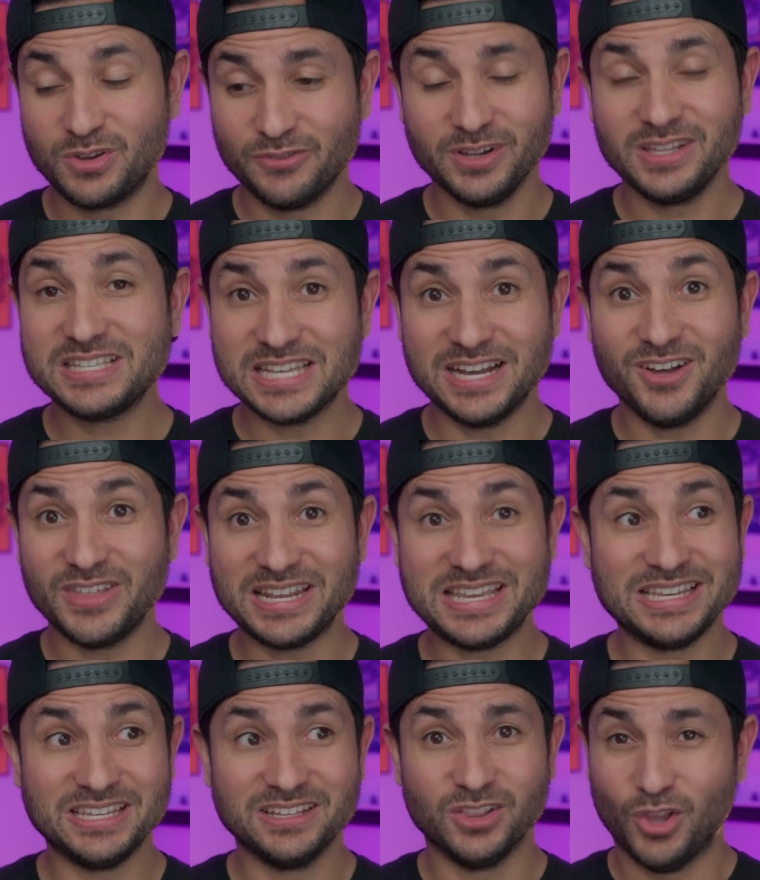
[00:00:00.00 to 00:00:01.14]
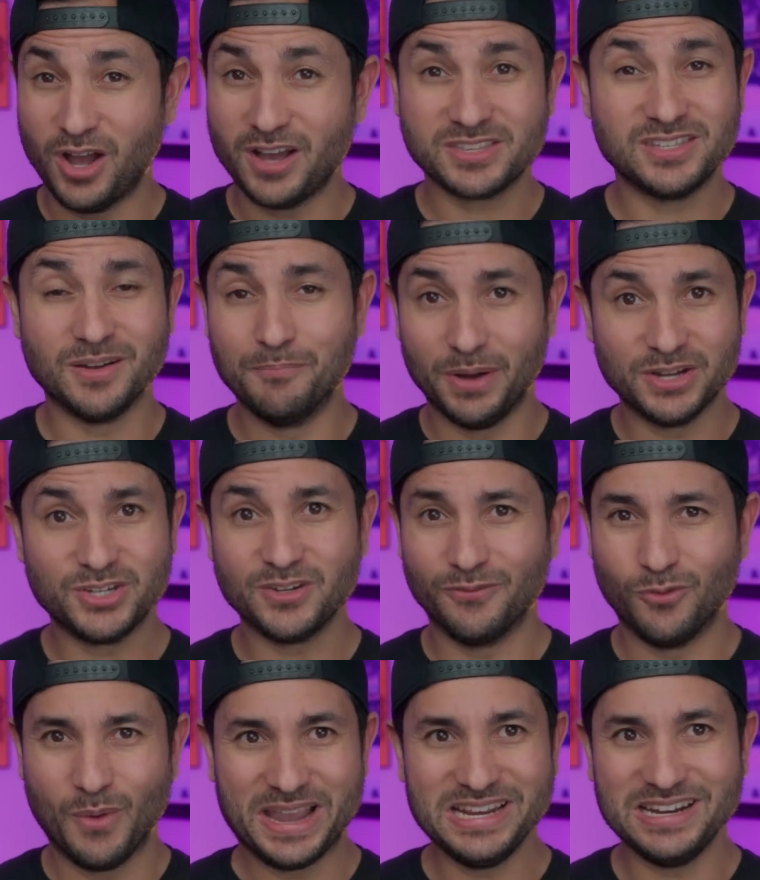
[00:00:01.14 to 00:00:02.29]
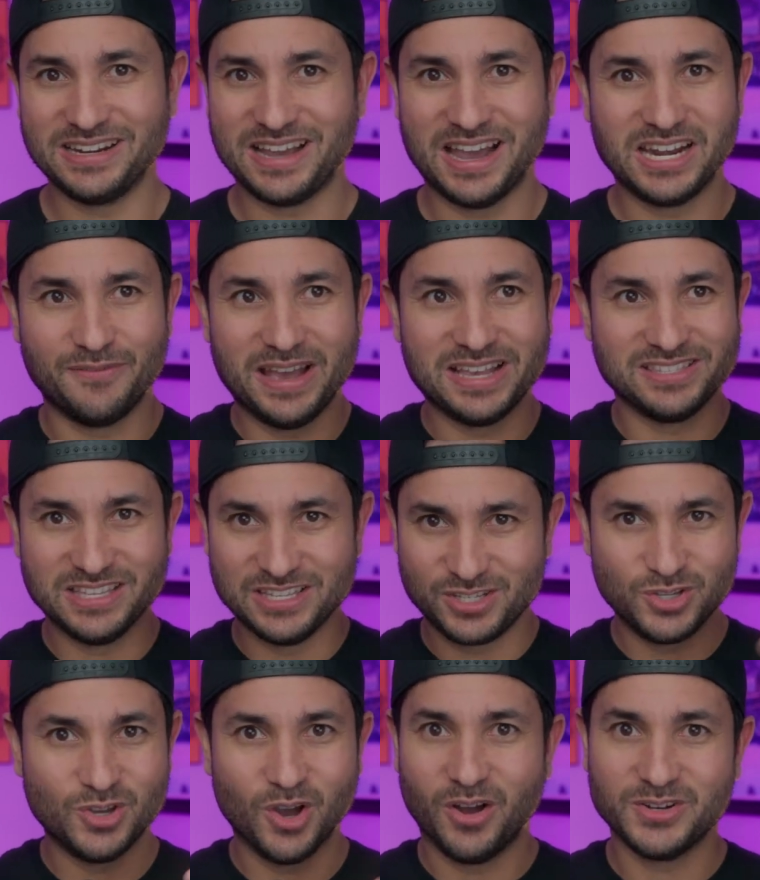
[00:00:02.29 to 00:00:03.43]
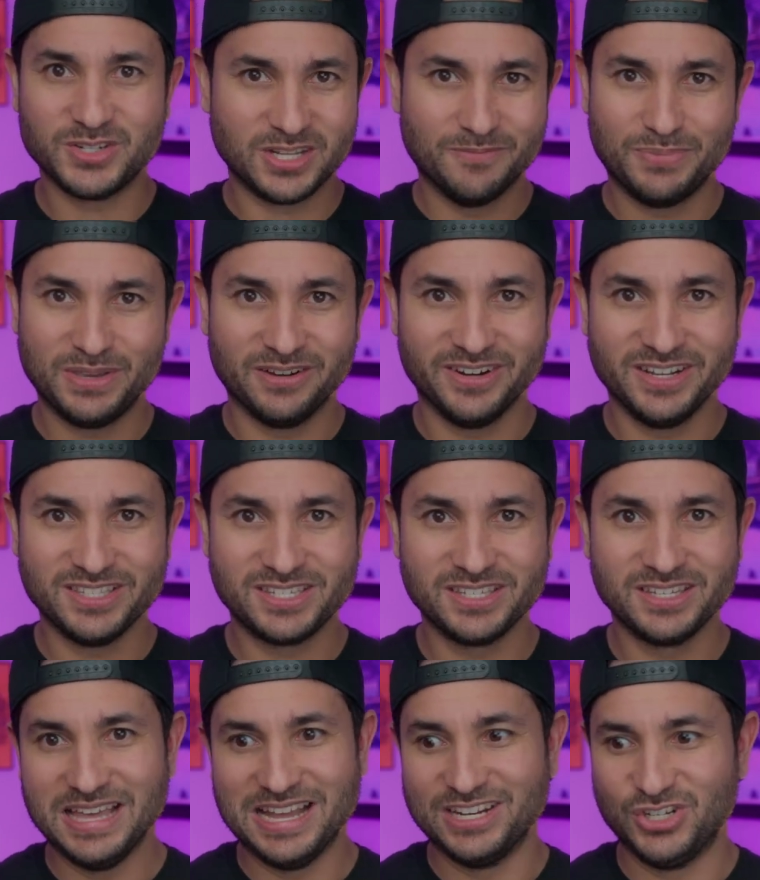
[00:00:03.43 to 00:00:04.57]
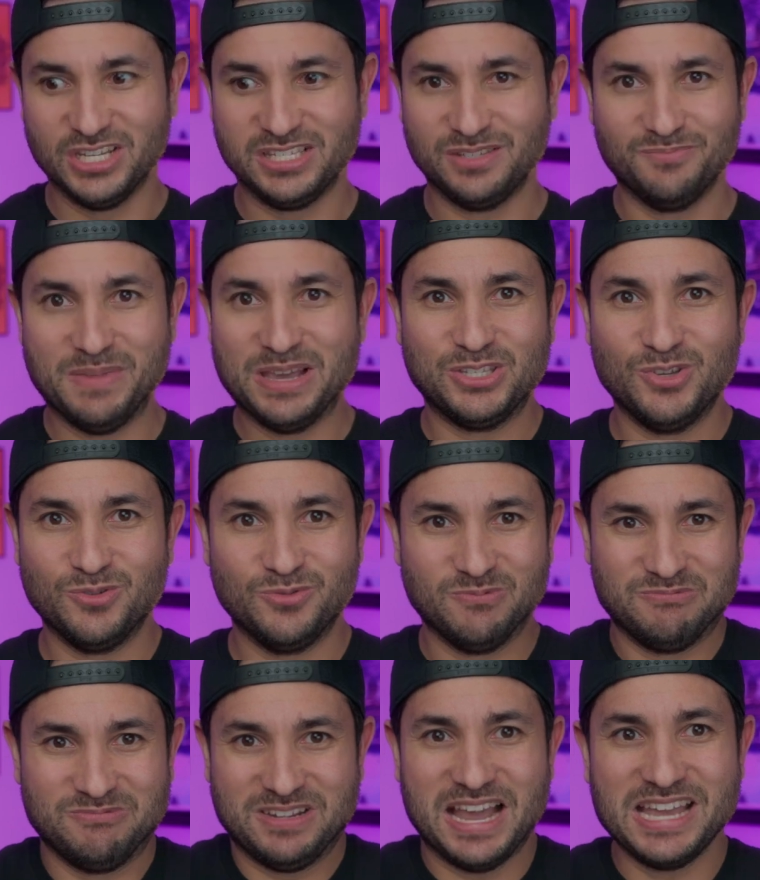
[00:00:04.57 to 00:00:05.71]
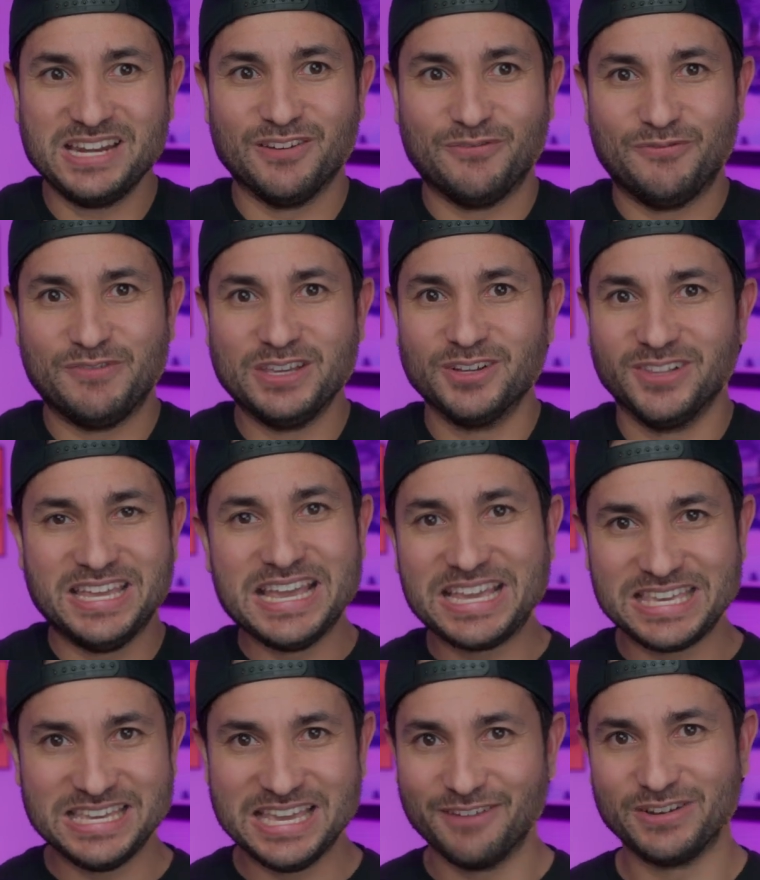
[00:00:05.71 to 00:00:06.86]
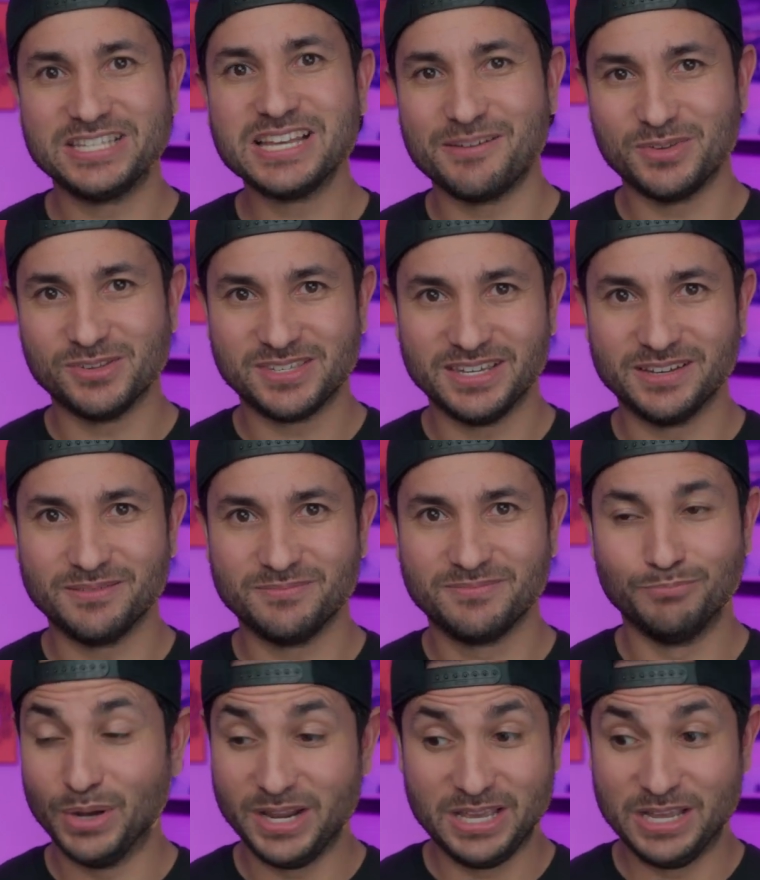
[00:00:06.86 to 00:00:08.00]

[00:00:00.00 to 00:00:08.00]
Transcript: can really tell that he lost a bunch of weight and kind of has this gaunt appearance that just makes you kind of feel icky every time you see him, but